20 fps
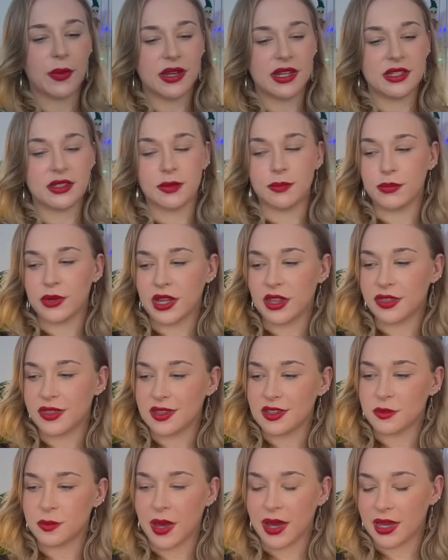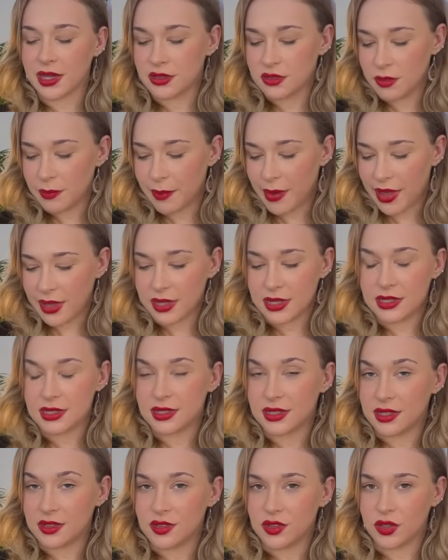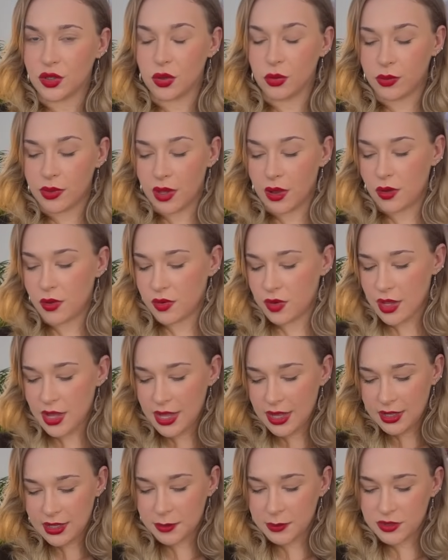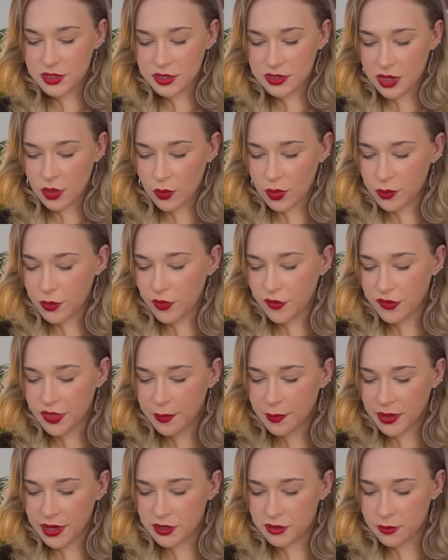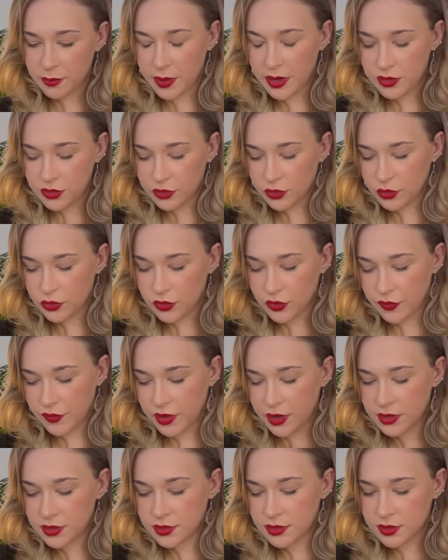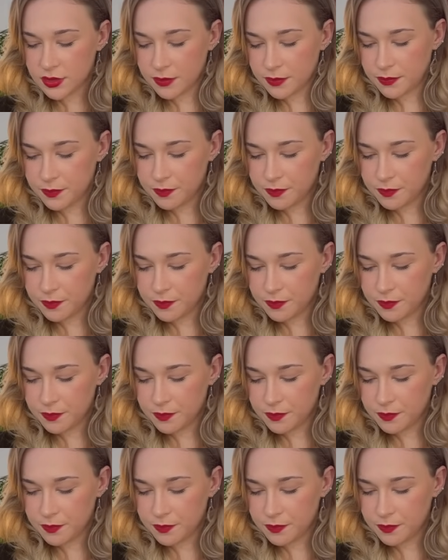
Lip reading: We need to bring things back into balance into your world. Let me just get one more for the Page of Pentacles reversed.